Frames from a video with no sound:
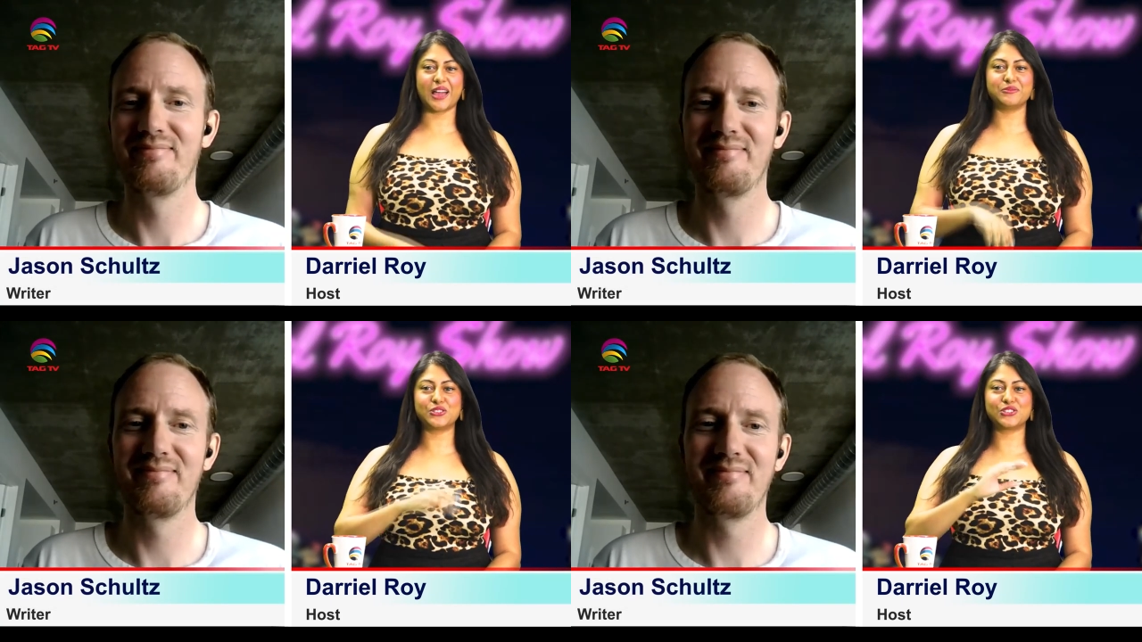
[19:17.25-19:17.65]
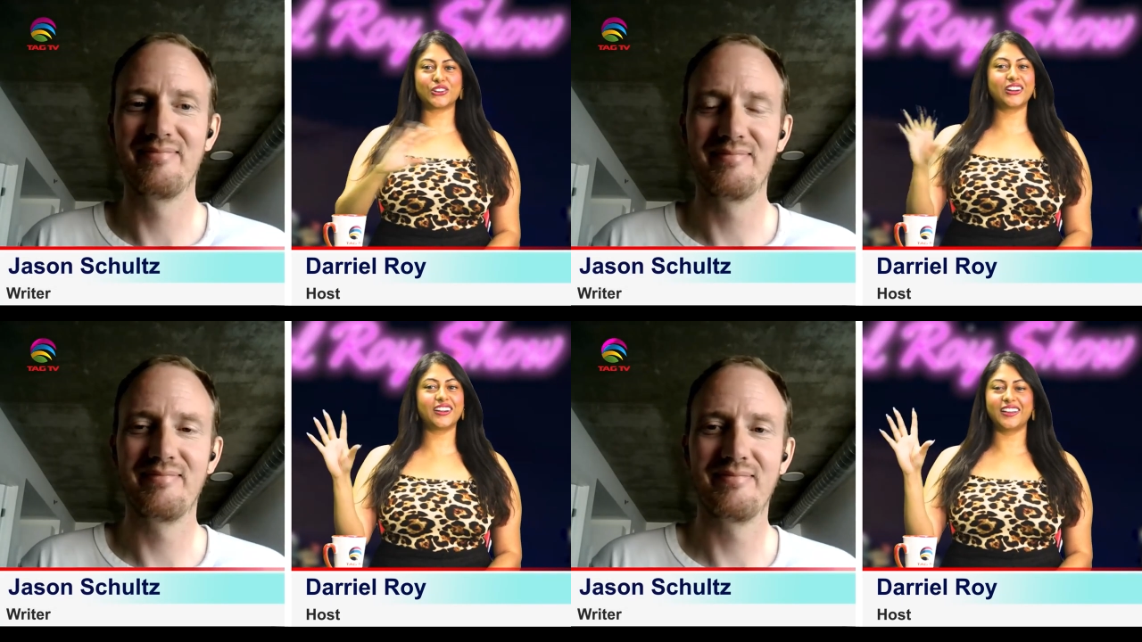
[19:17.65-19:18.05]
Speaker 1: I'm
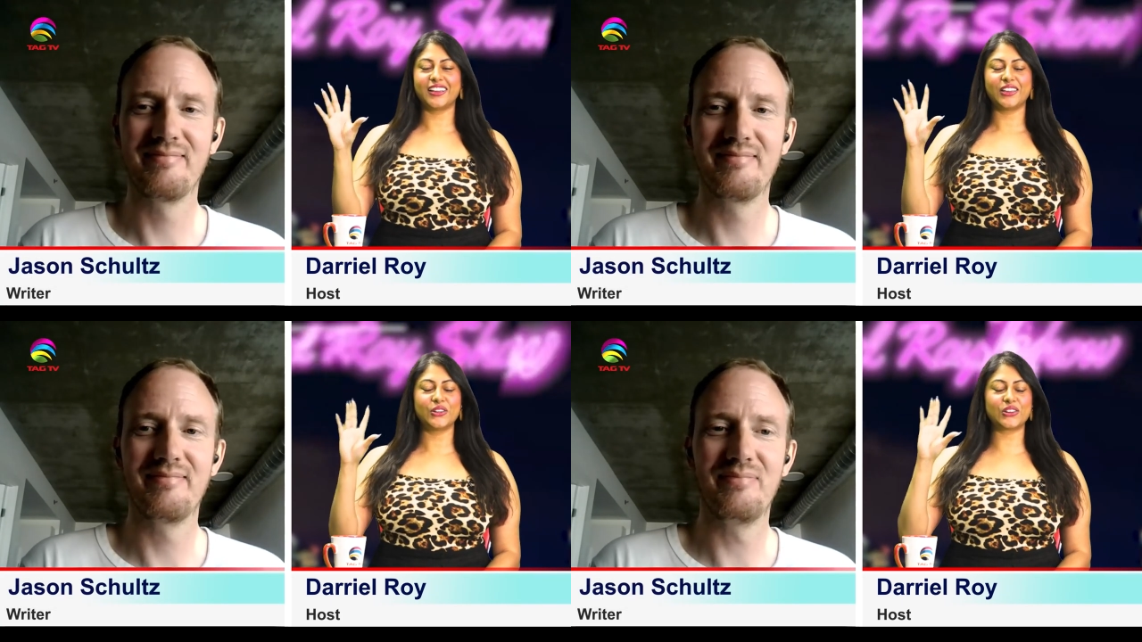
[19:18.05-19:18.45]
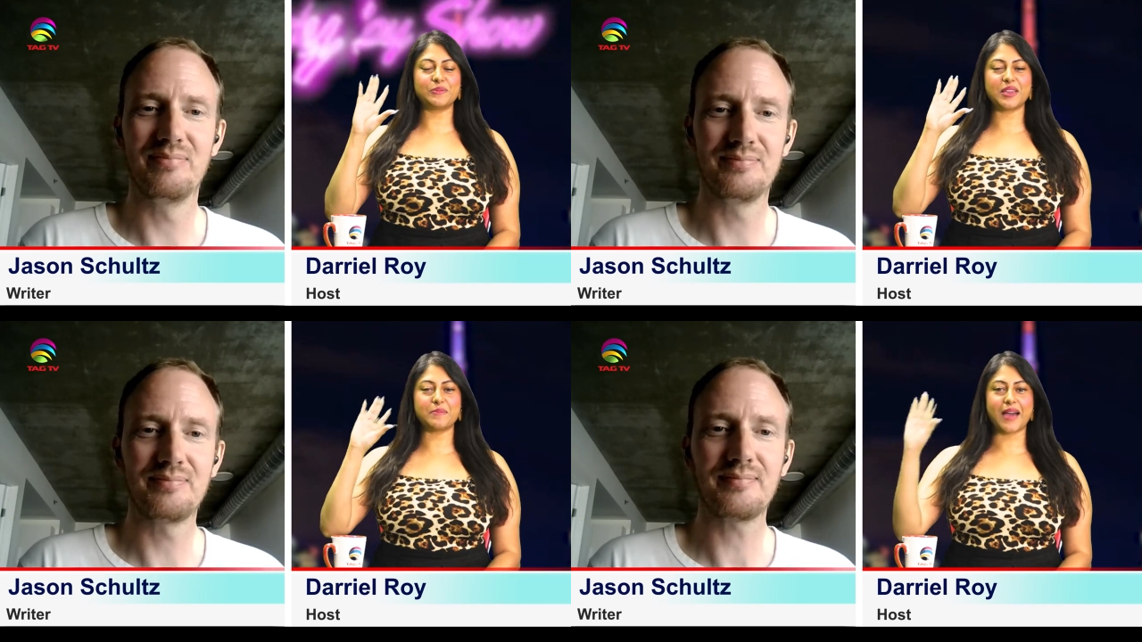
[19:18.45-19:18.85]
sure you're
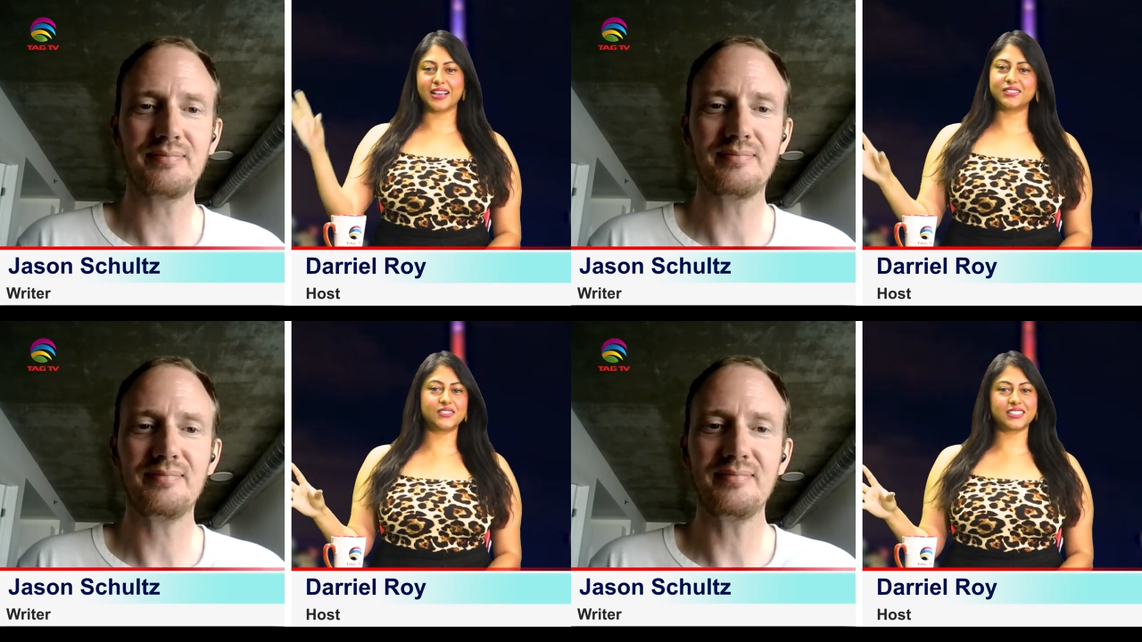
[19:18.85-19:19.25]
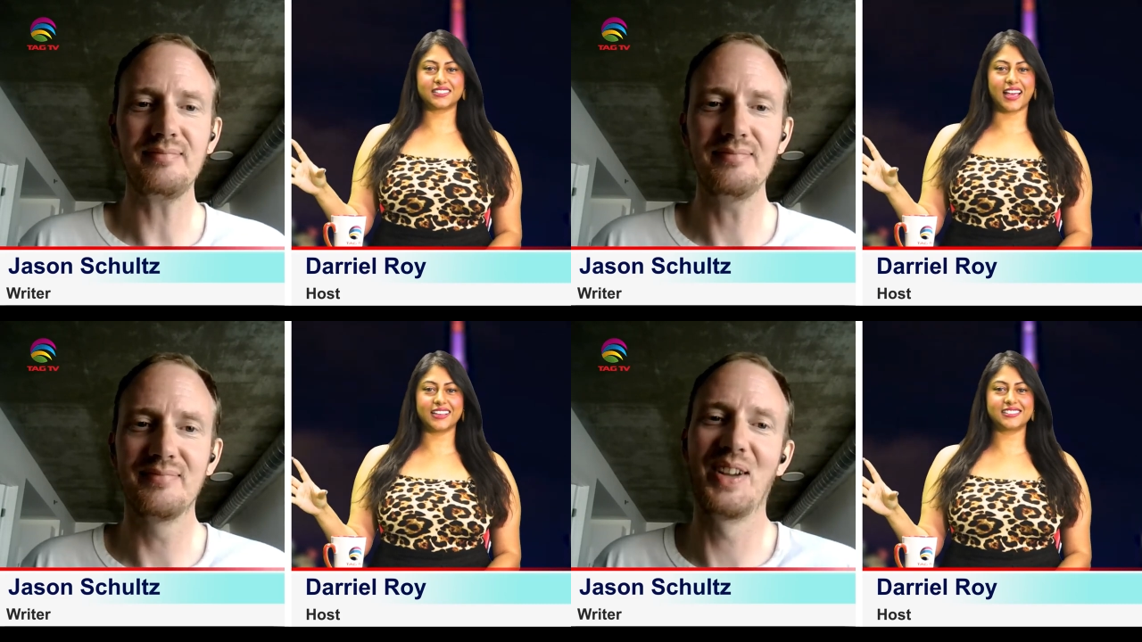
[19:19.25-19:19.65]
going to be a massive
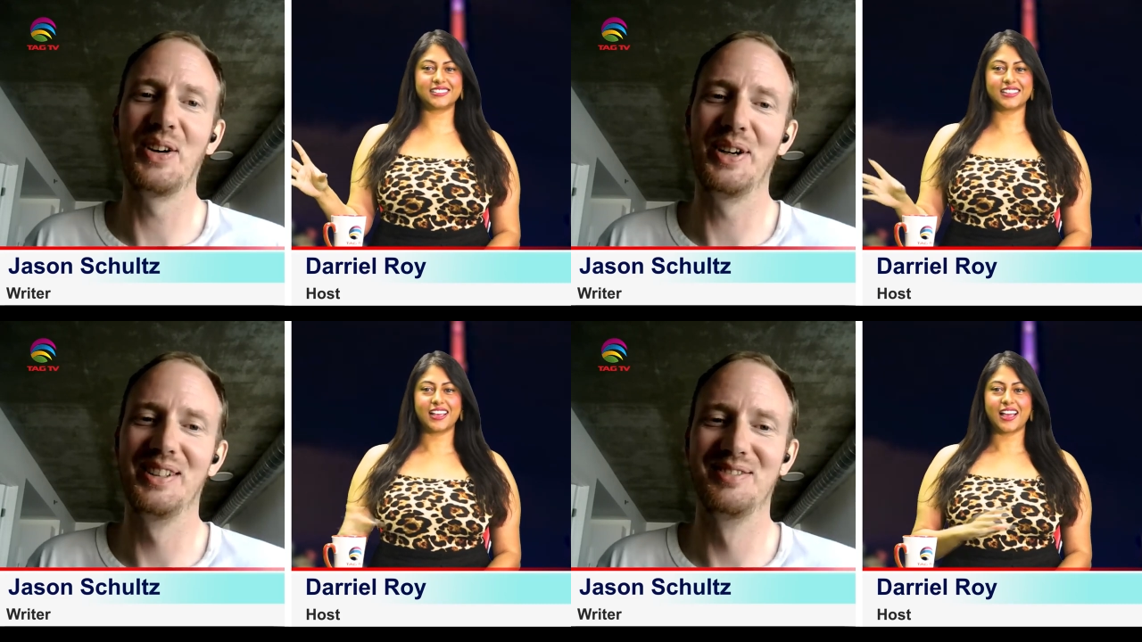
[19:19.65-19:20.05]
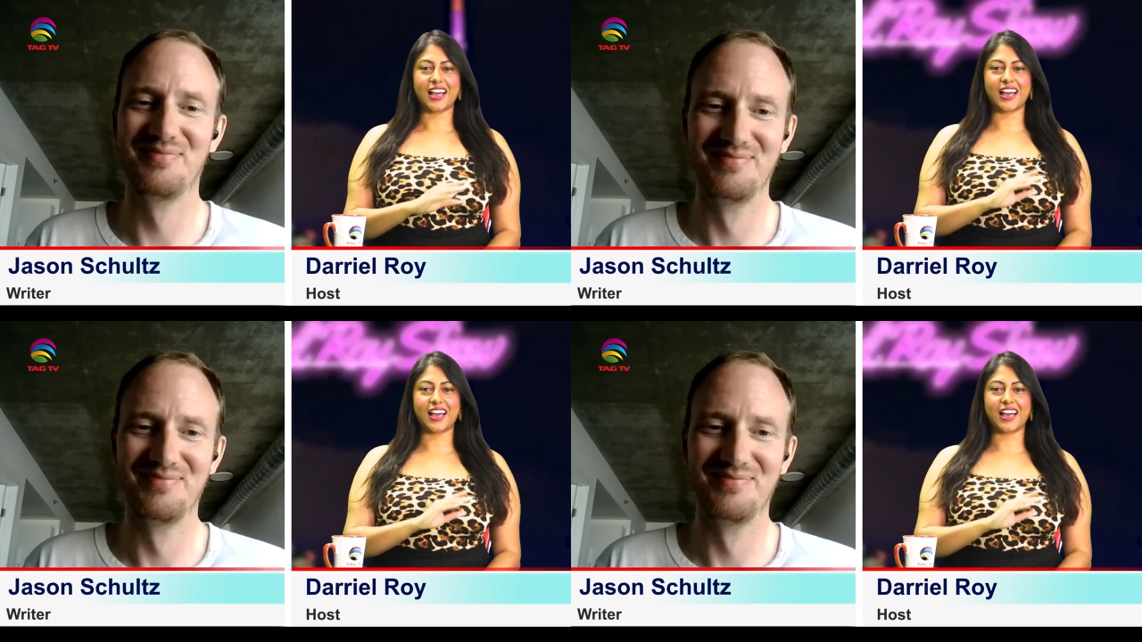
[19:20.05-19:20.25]
success. Oh.